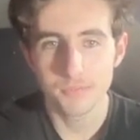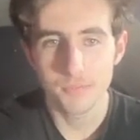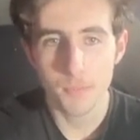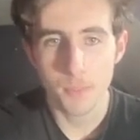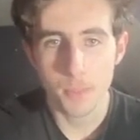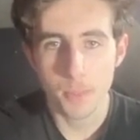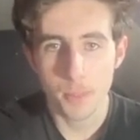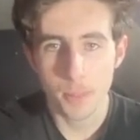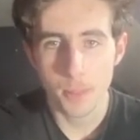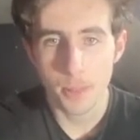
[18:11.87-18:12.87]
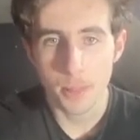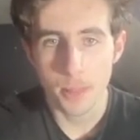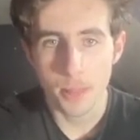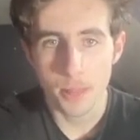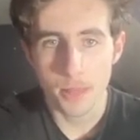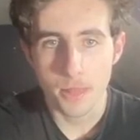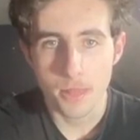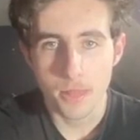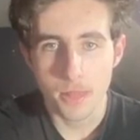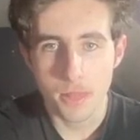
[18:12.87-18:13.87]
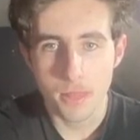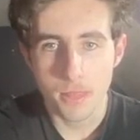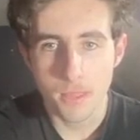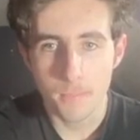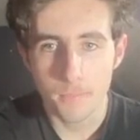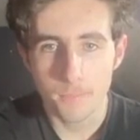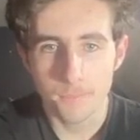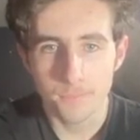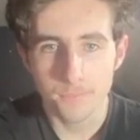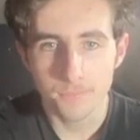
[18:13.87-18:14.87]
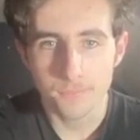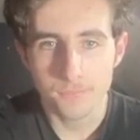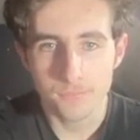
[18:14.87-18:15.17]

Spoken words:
Nobody speaks.